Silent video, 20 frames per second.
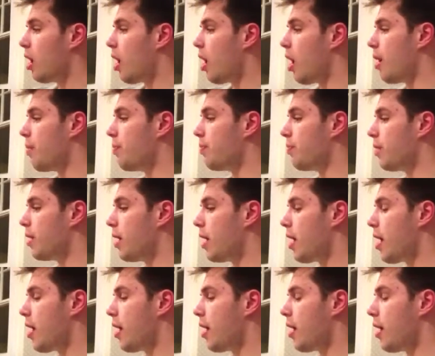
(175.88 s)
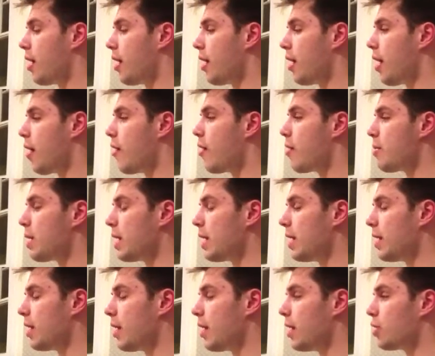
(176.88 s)
Eric
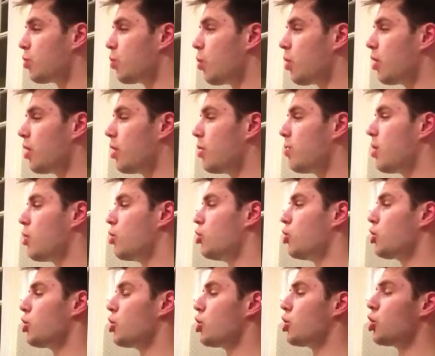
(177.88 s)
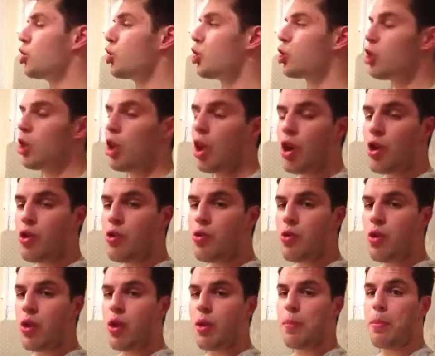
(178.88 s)
Molina is one of the most
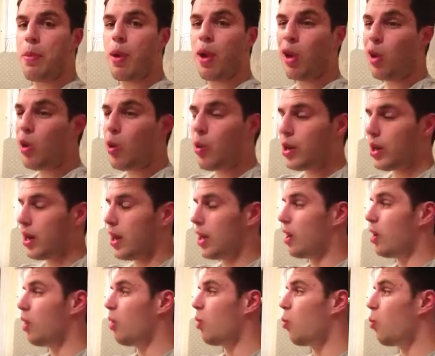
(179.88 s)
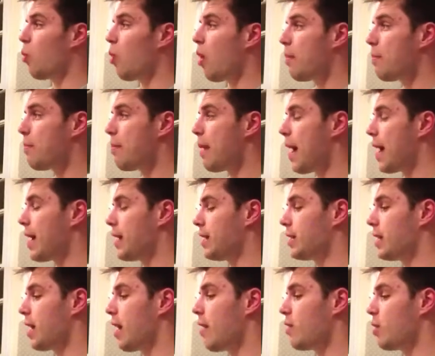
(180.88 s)
slow, plodding,
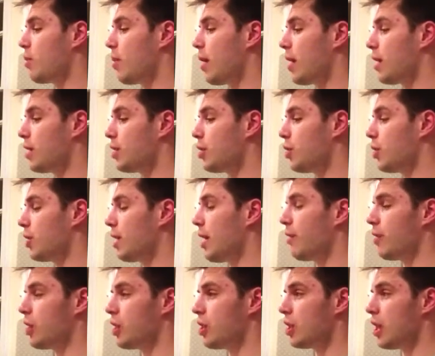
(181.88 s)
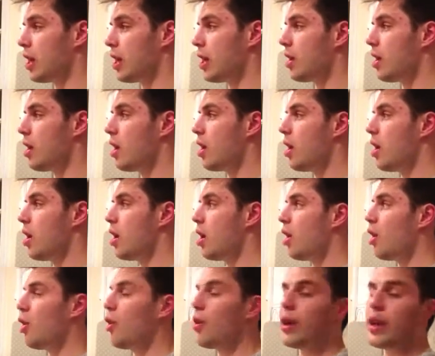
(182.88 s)
one-paced heavyweights you'll ever see.
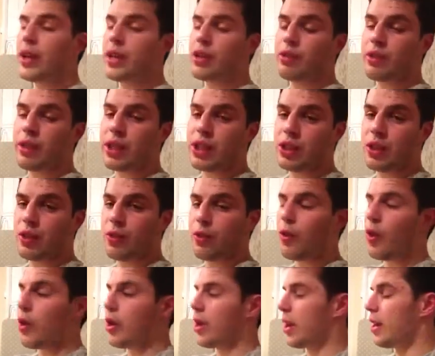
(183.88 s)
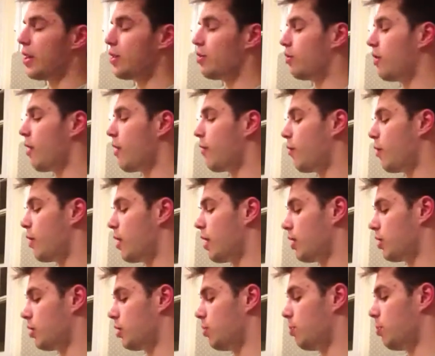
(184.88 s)
Look at his recent fight against
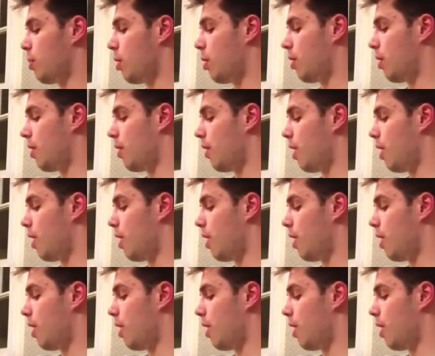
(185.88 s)
Rafael Zambrano